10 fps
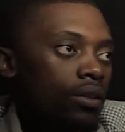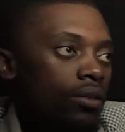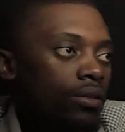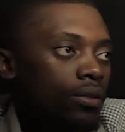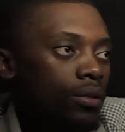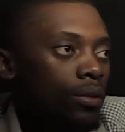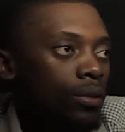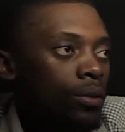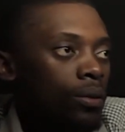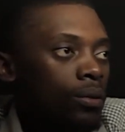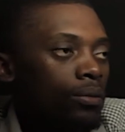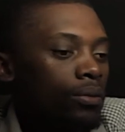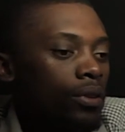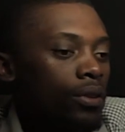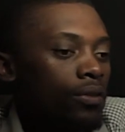So
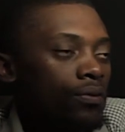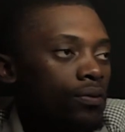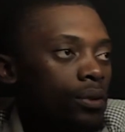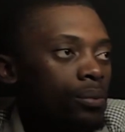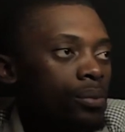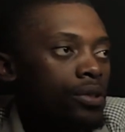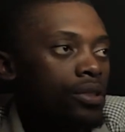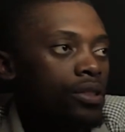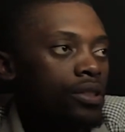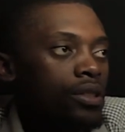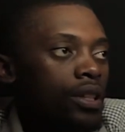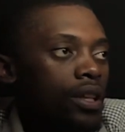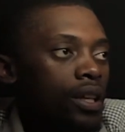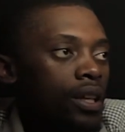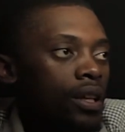from position
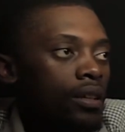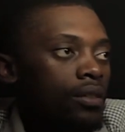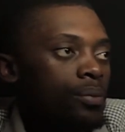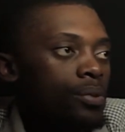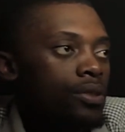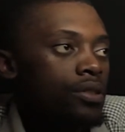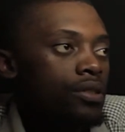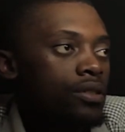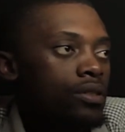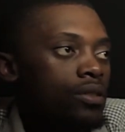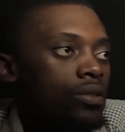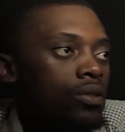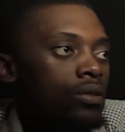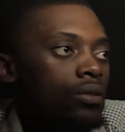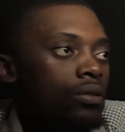A to position
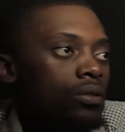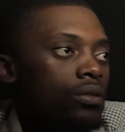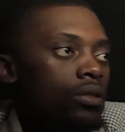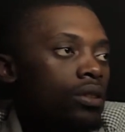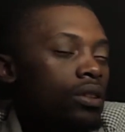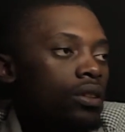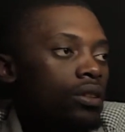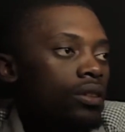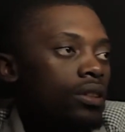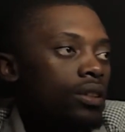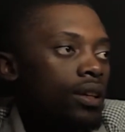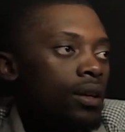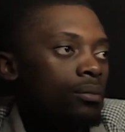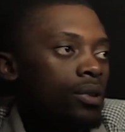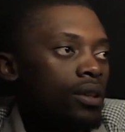O, the
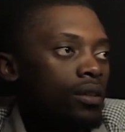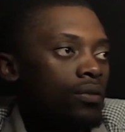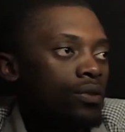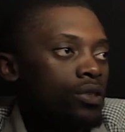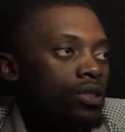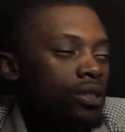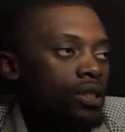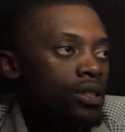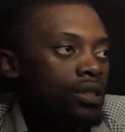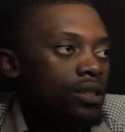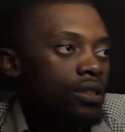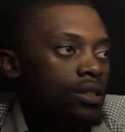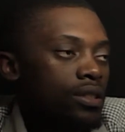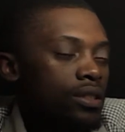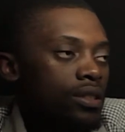number of
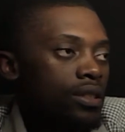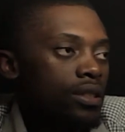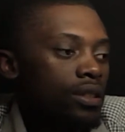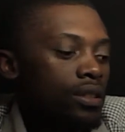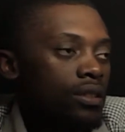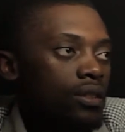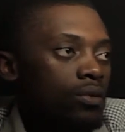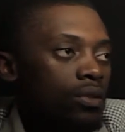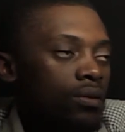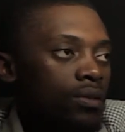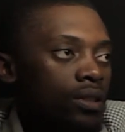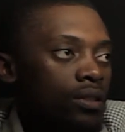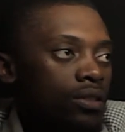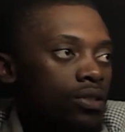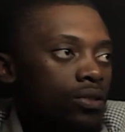oscillation is
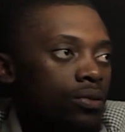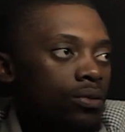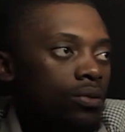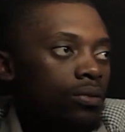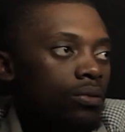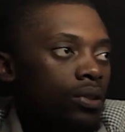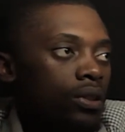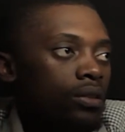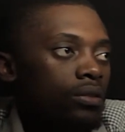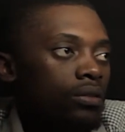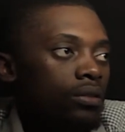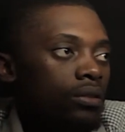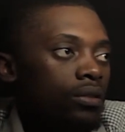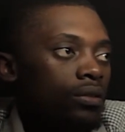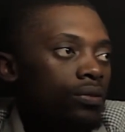equivalent to
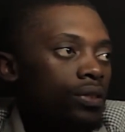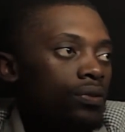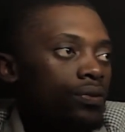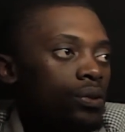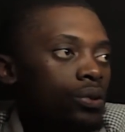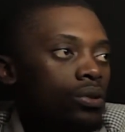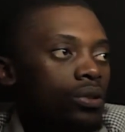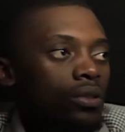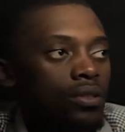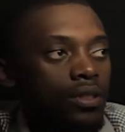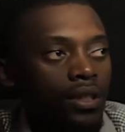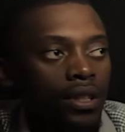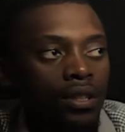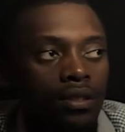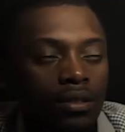1/4
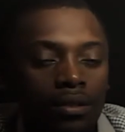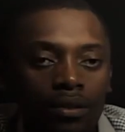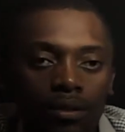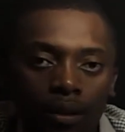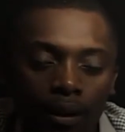oscillations.